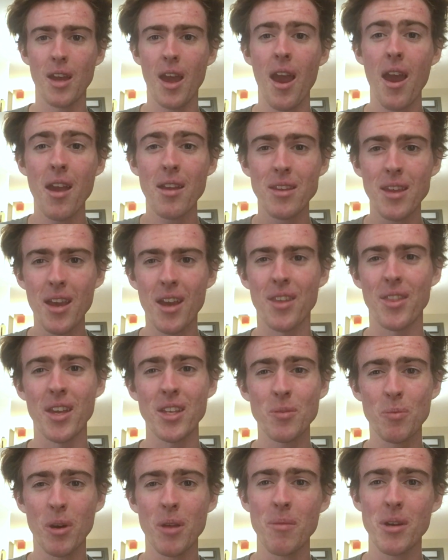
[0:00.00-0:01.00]
And yeah,
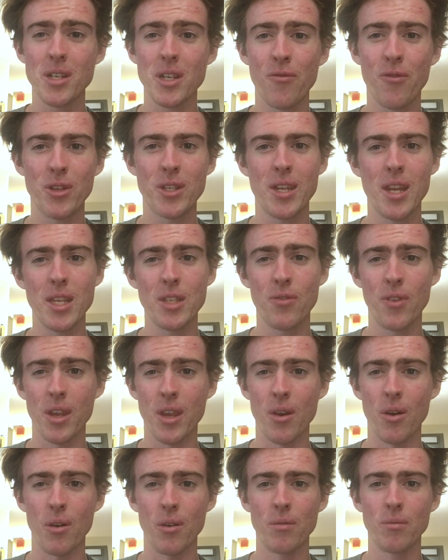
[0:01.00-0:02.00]
that's pretty much it for today's
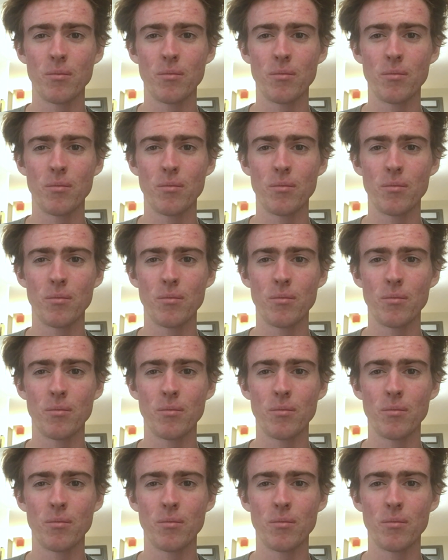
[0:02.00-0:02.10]
video.